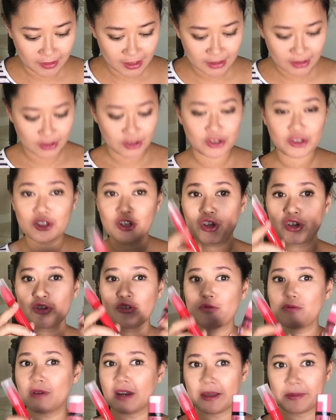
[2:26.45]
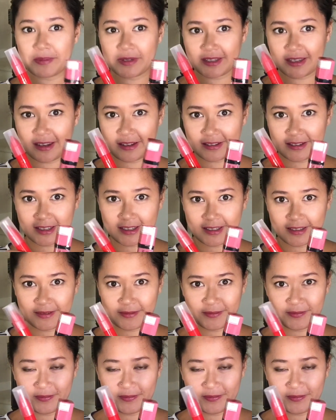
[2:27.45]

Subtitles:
these 2 lipsticks,